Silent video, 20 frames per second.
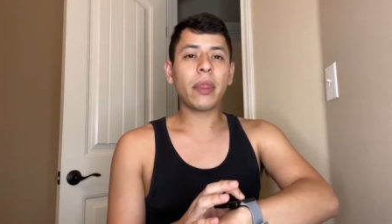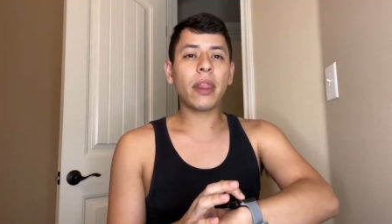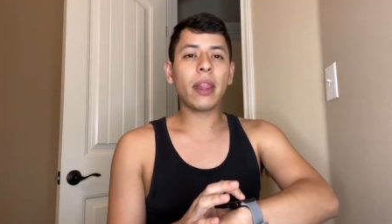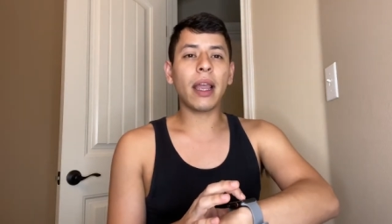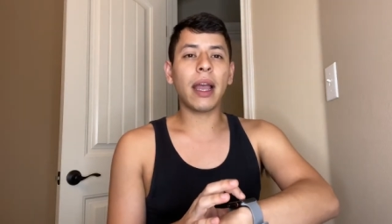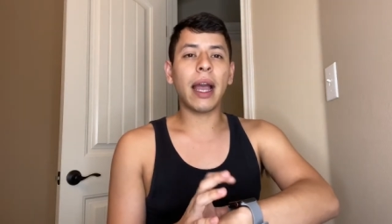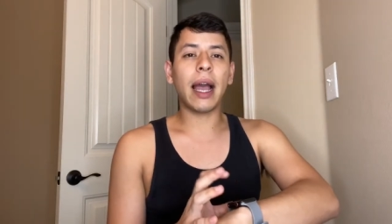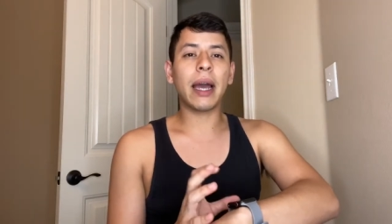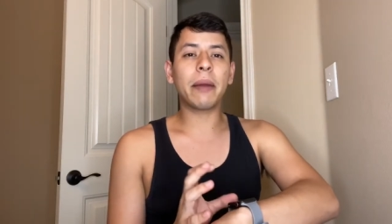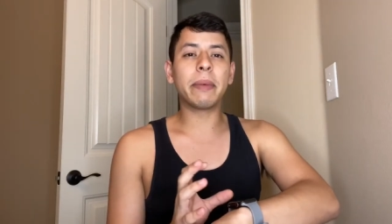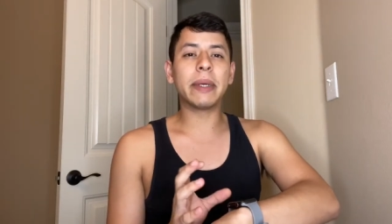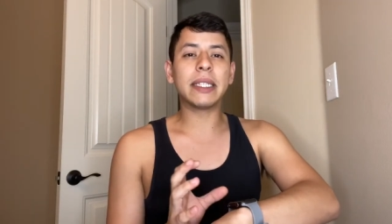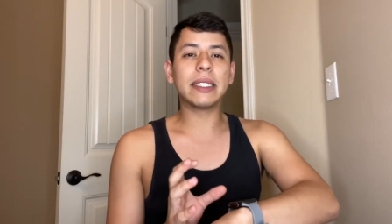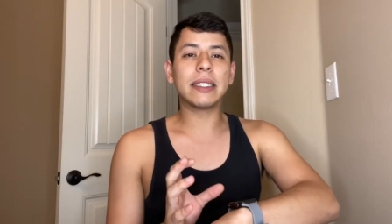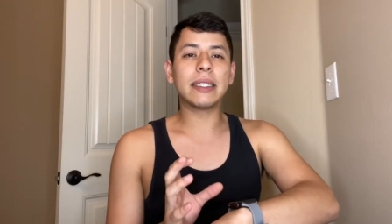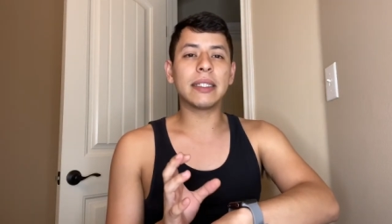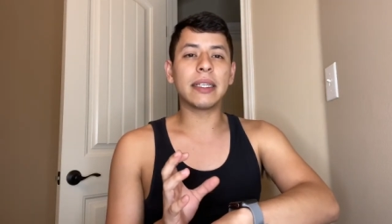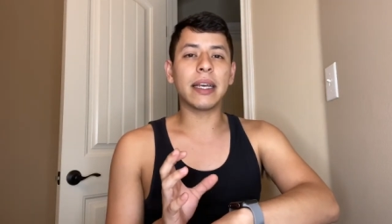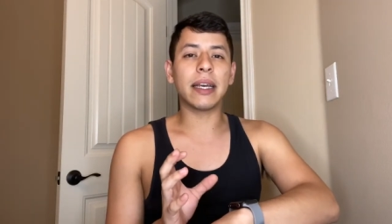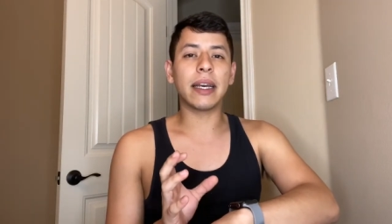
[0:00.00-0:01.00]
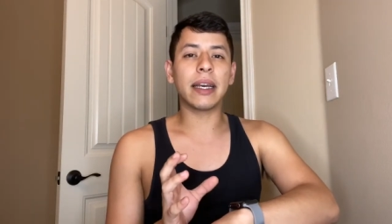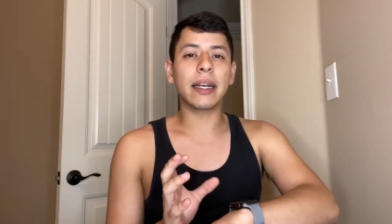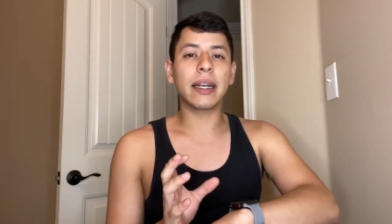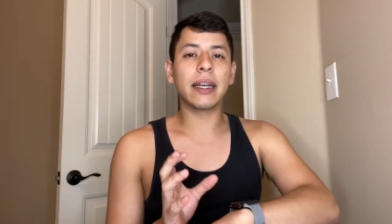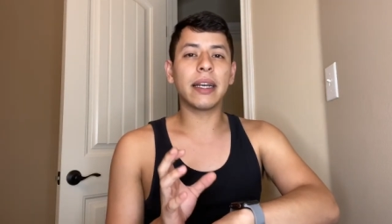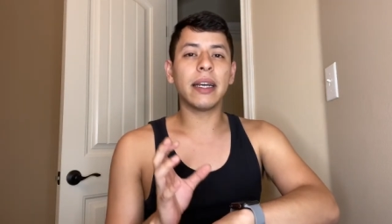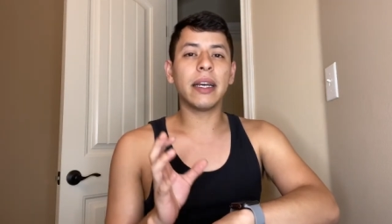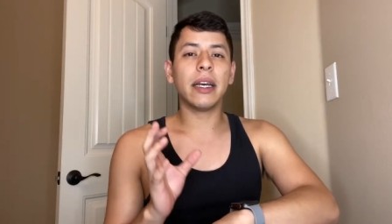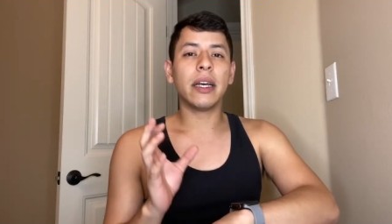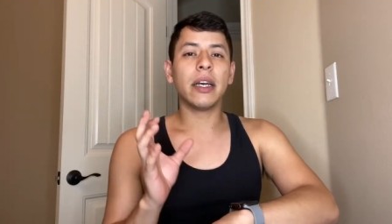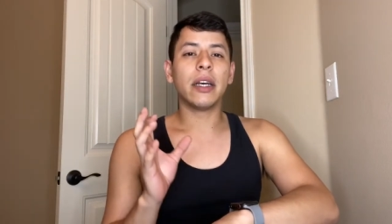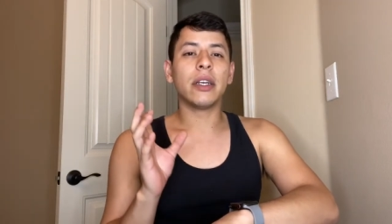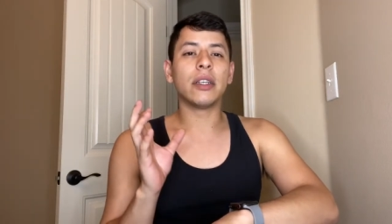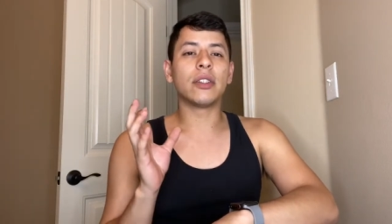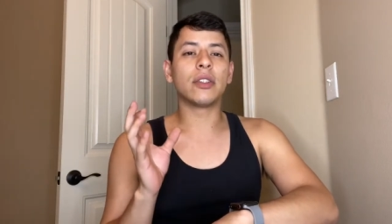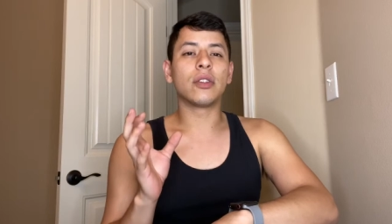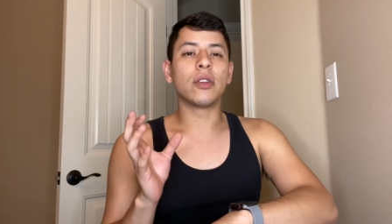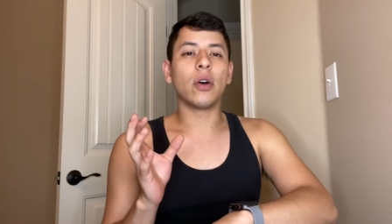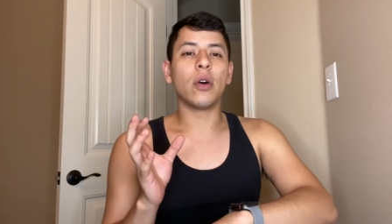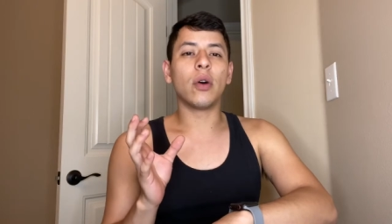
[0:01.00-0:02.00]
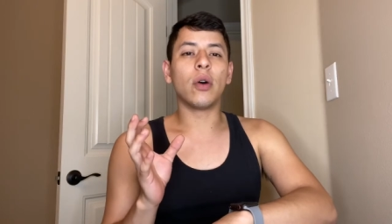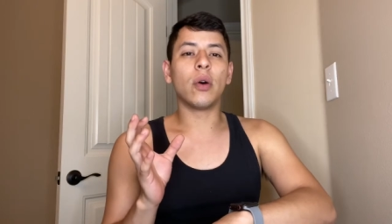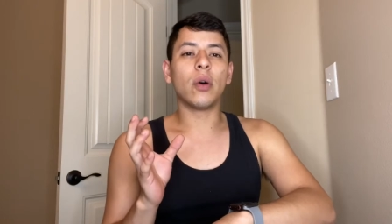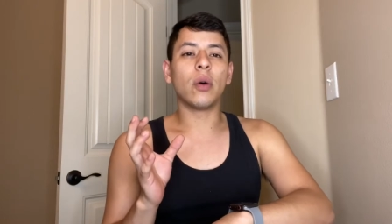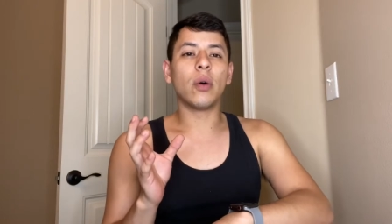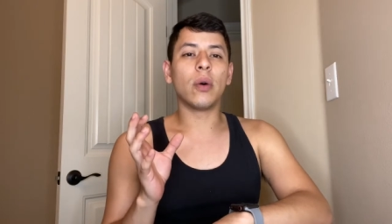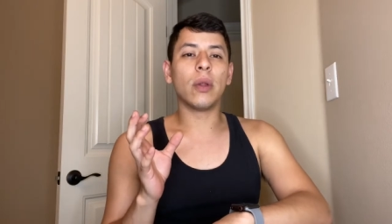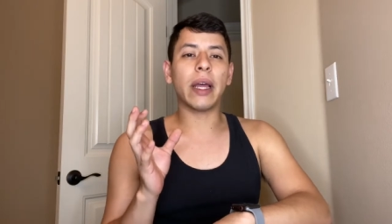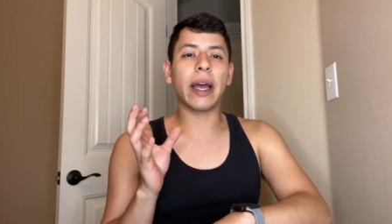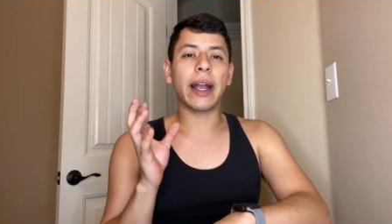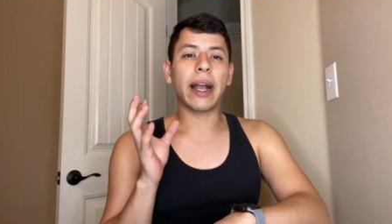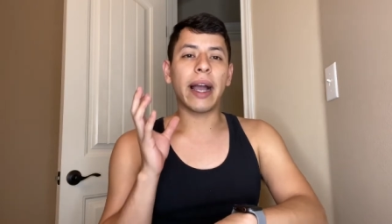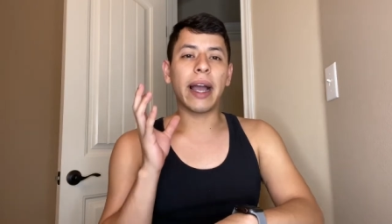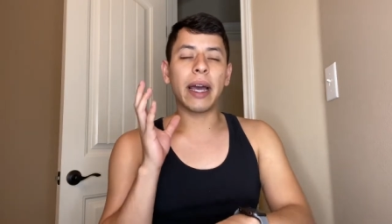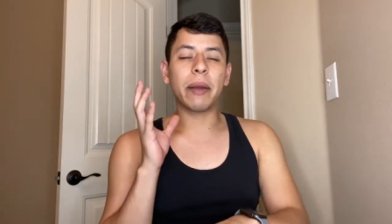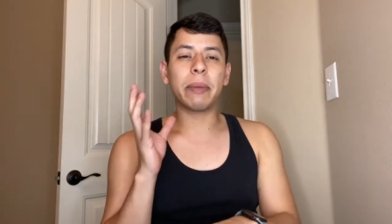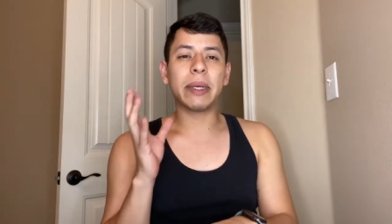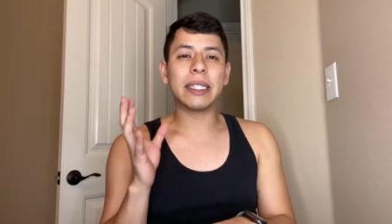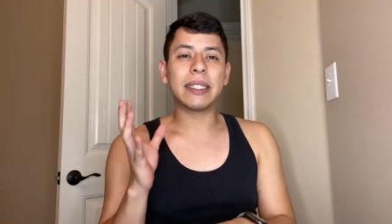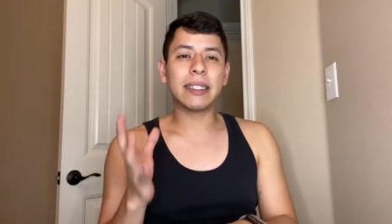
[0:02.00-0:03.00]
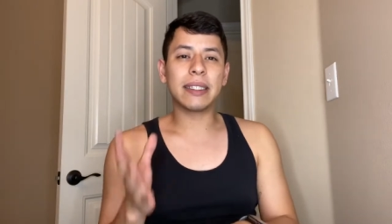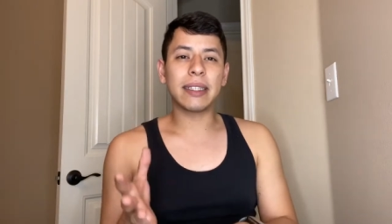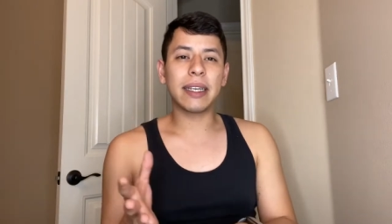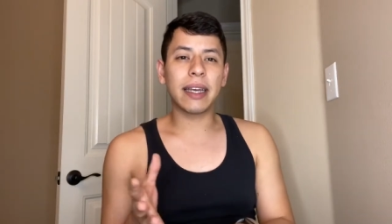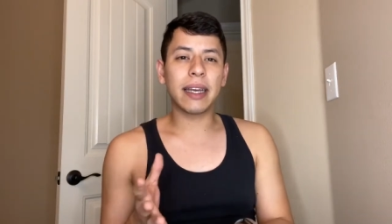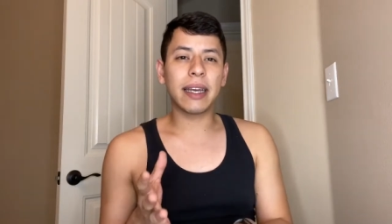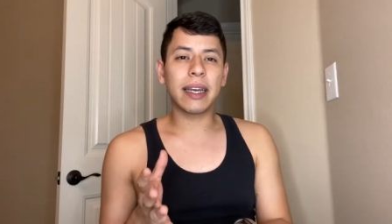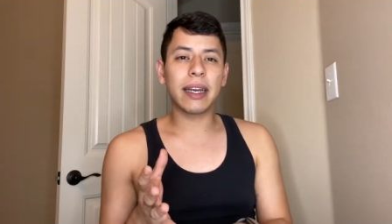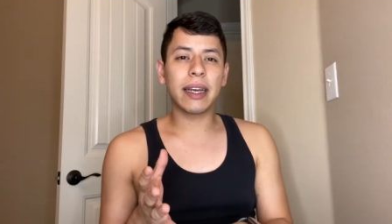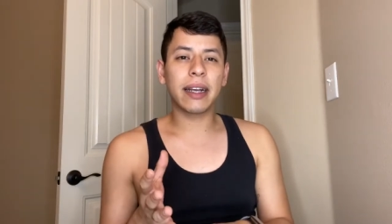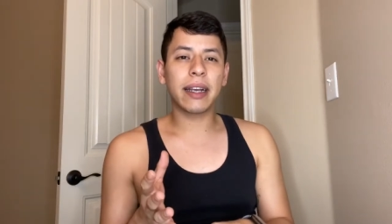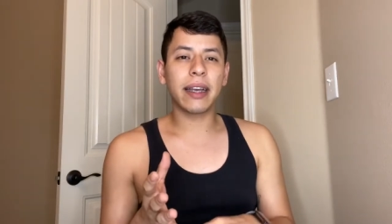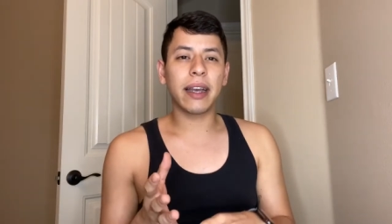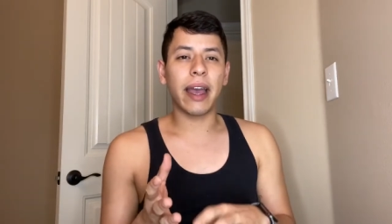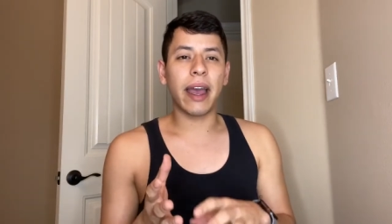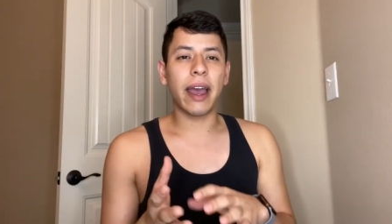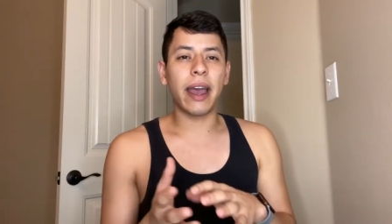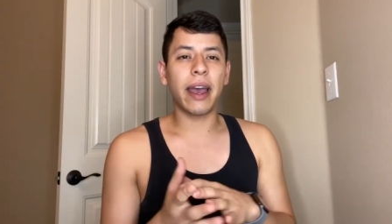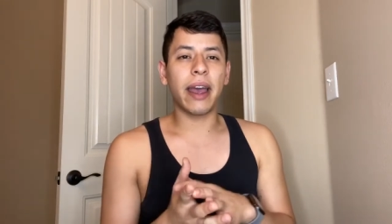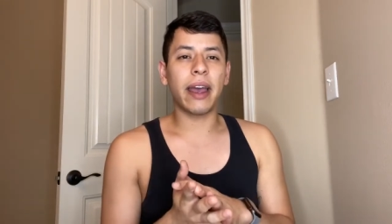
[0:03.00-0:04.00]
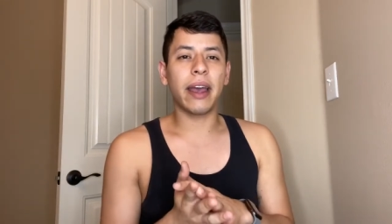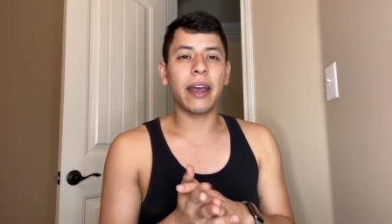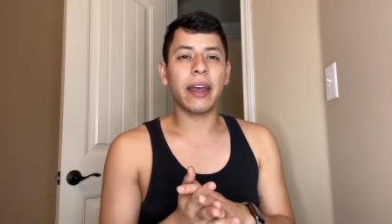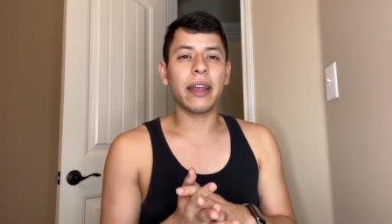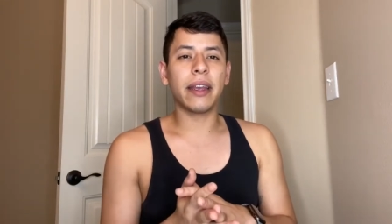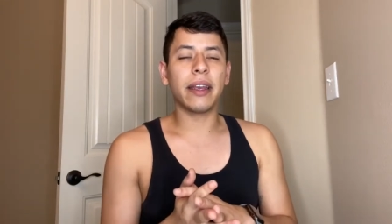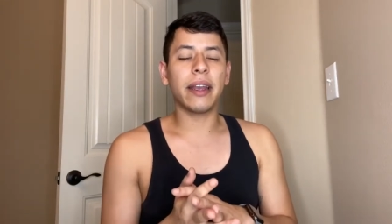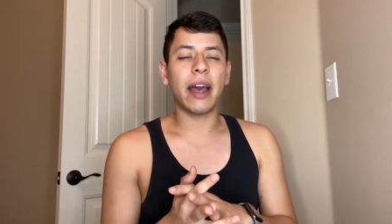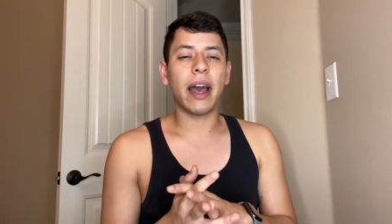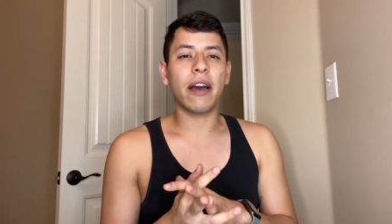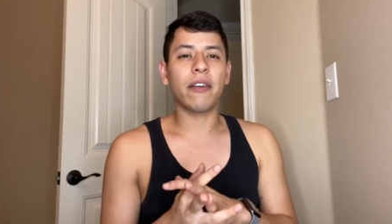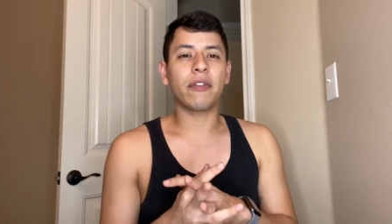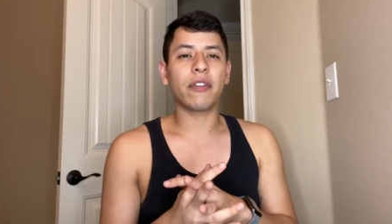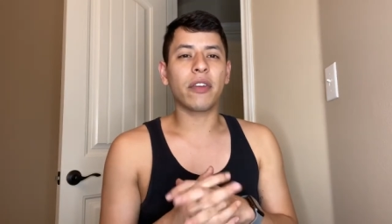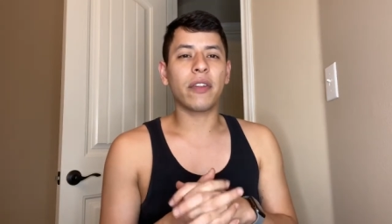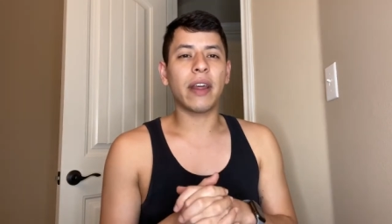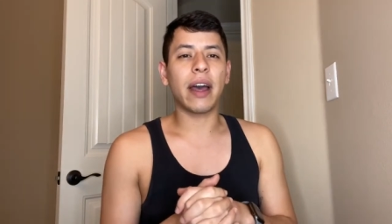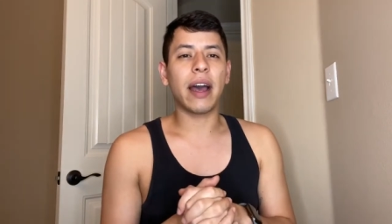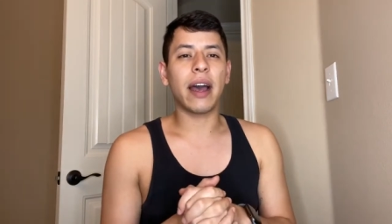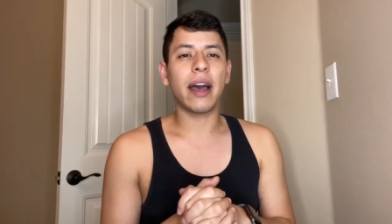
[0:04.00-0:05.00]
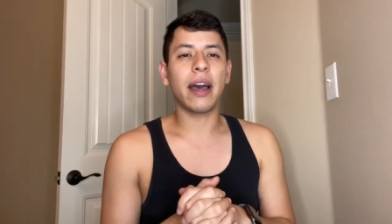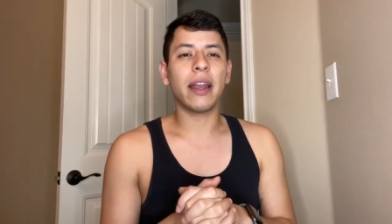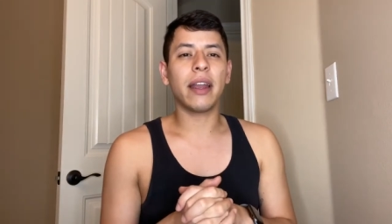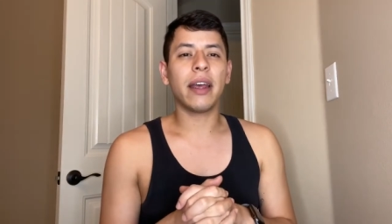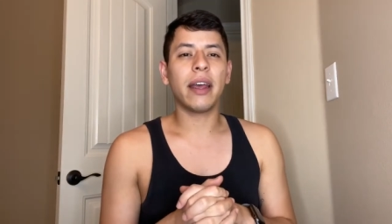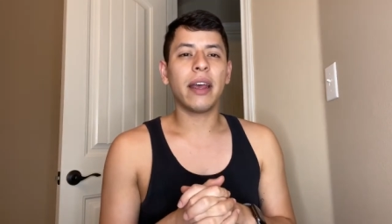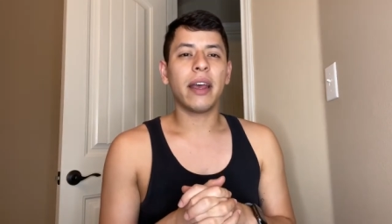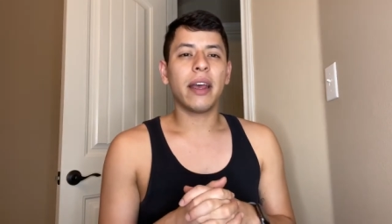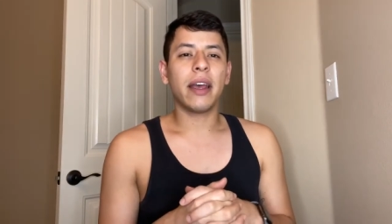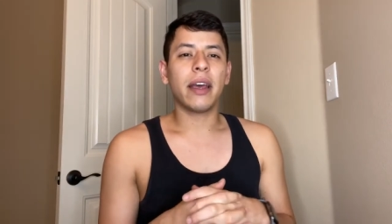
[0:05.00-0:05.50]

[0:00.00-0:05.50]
had been sick. So like I had been sick, and after that,